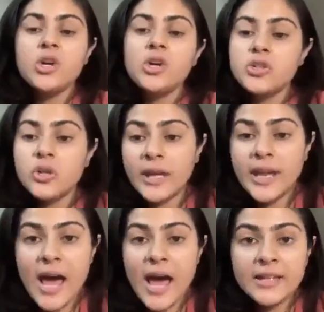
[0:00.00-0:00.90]
So you can
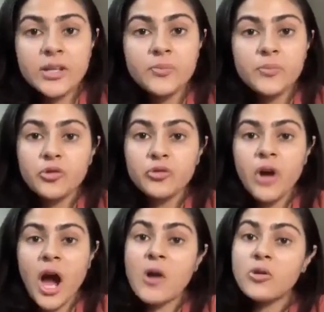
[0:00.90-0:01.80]
either move
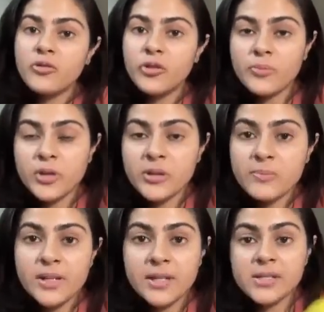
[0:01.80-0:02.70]
out from your
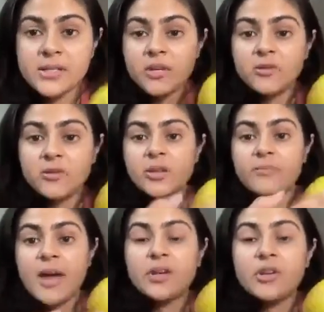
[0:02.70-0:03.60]
nipple in a circular
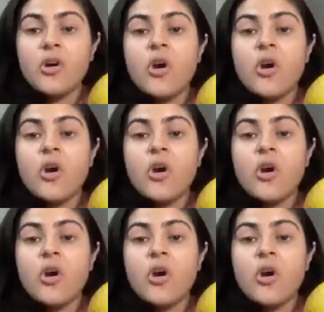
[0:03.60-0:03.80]
manner,